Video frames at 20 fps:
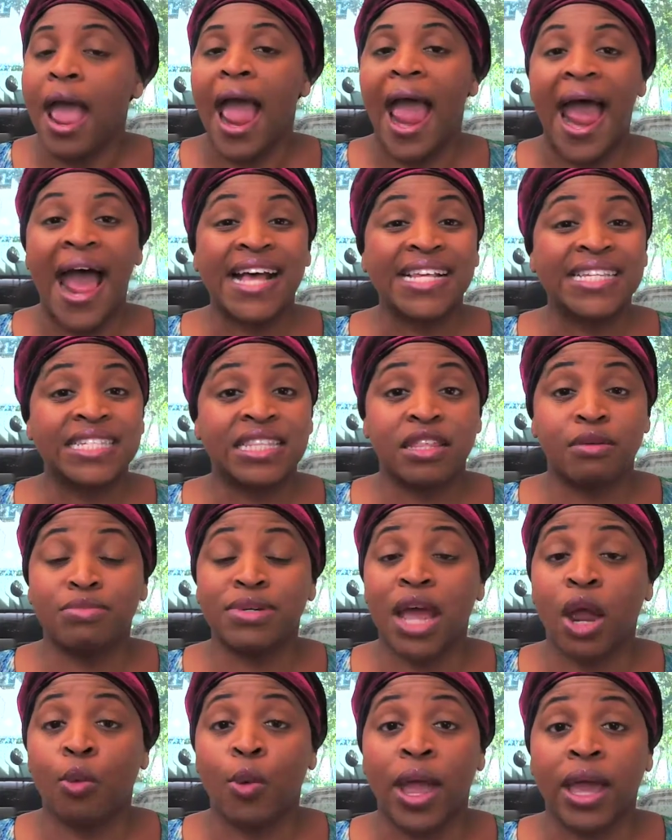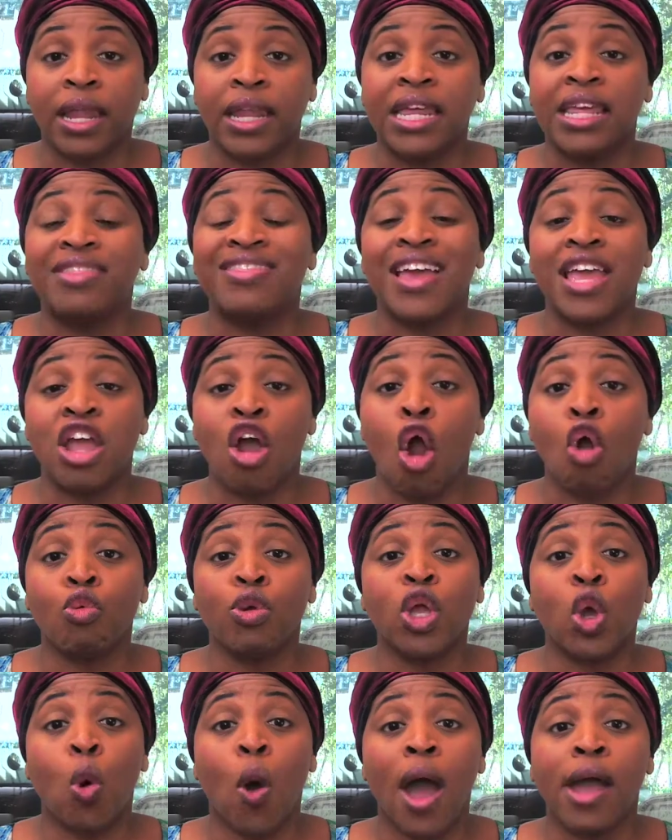Ask them directly. They are
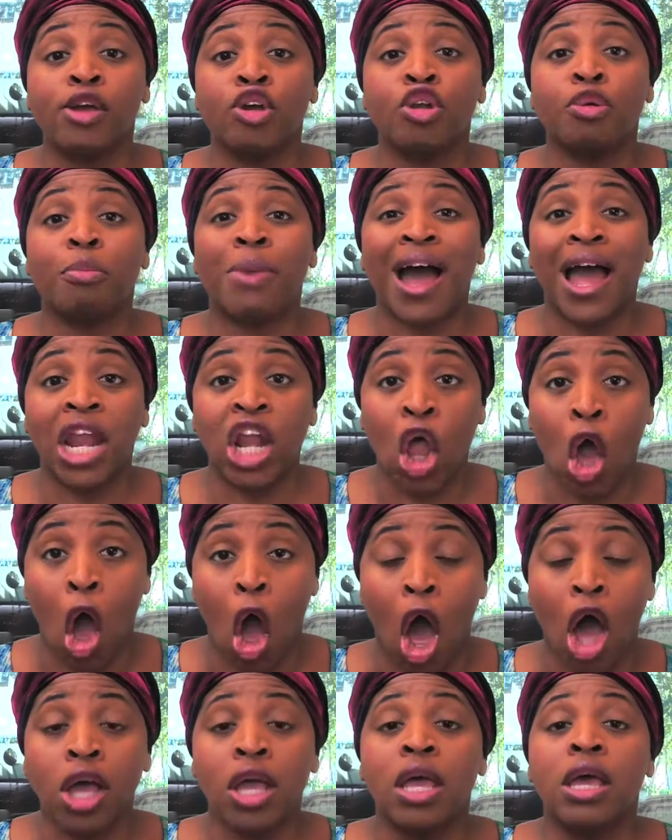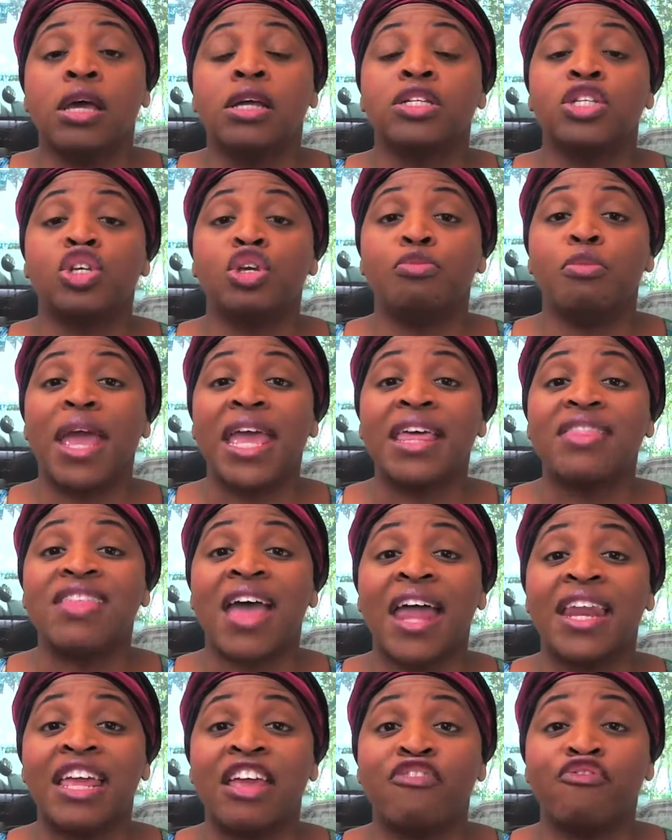required by law to make
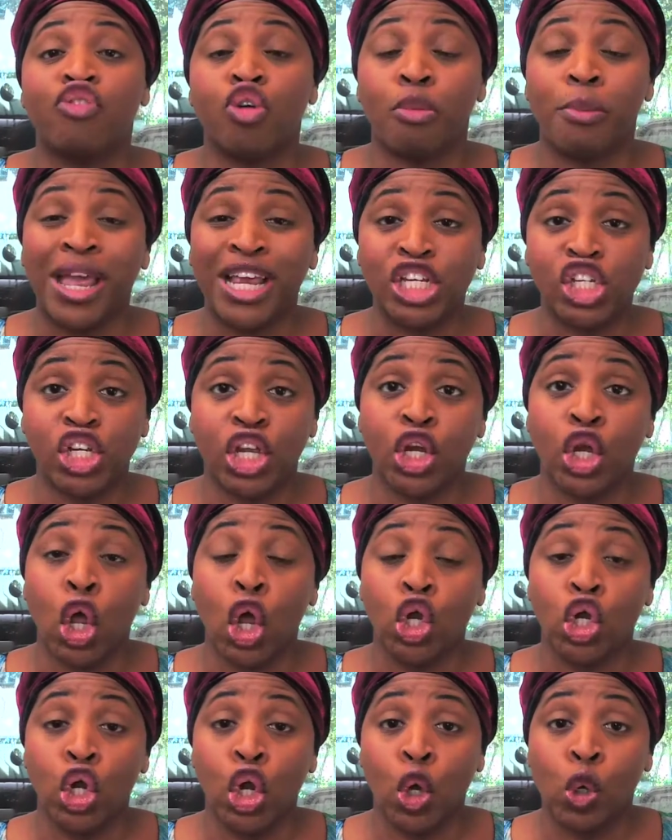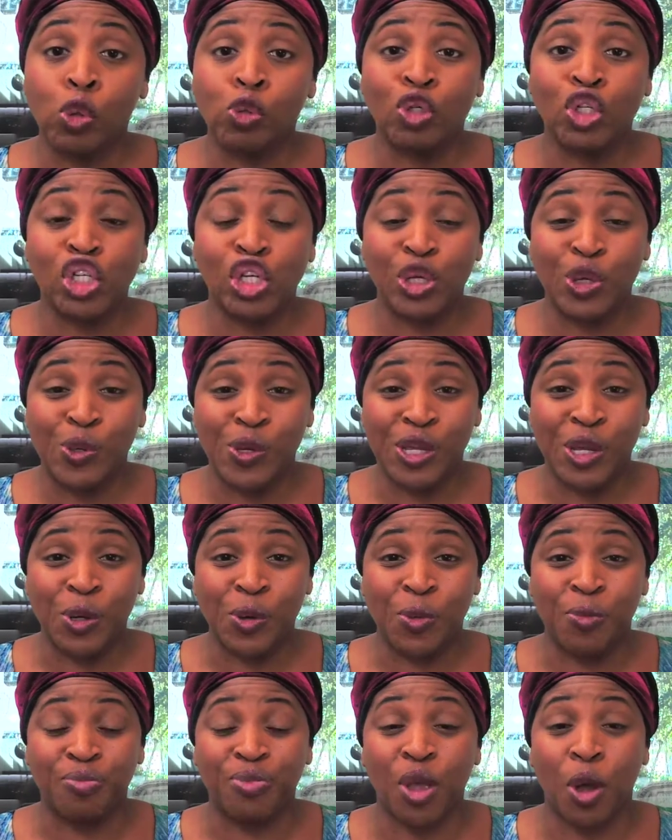that information known to
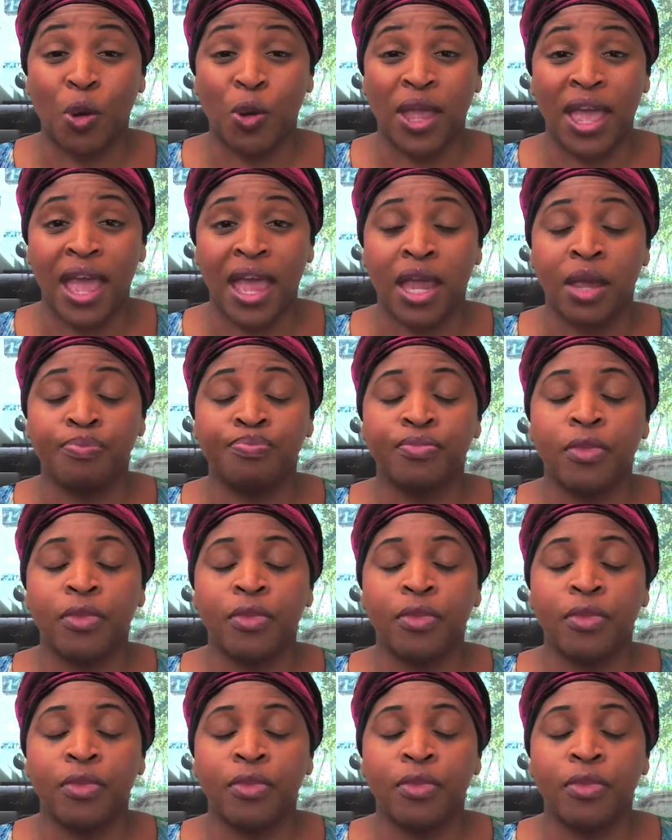you, okay?